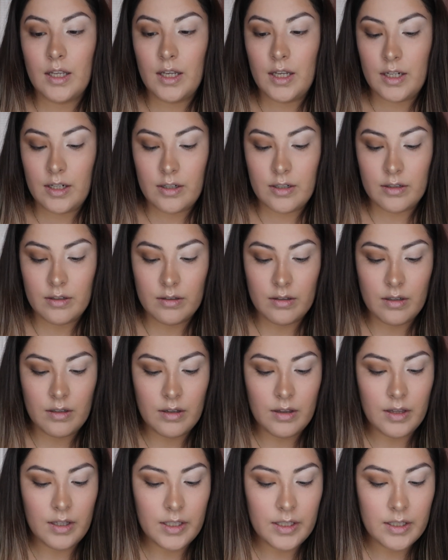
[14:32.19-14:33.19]
inner
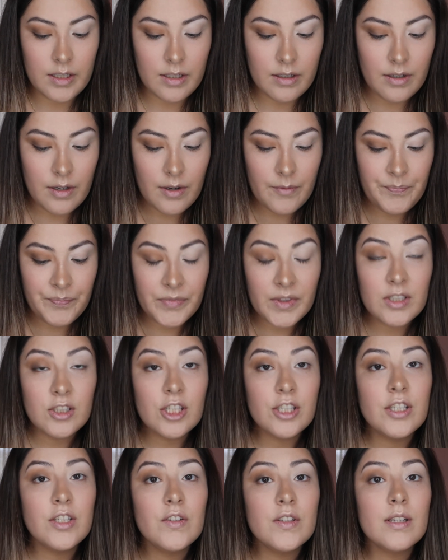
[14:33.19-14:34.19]
lid,
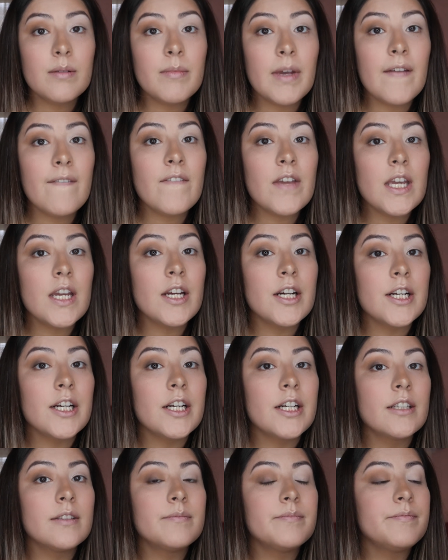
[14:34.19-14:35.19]
just using my
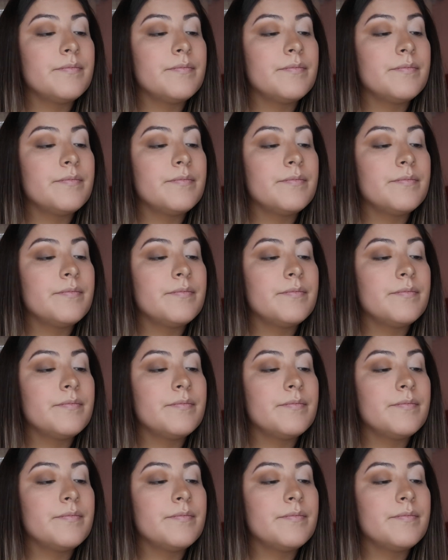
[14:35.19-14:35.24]
finger.